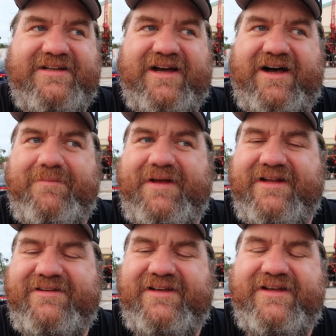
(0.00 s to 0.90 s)

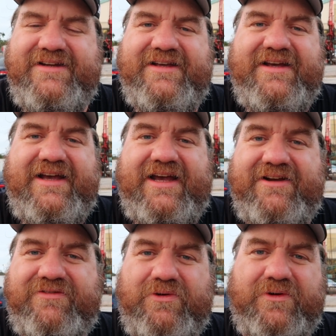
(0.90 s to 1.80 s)
commented, and
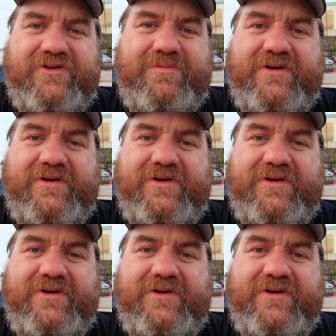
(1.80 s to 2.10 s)
of course,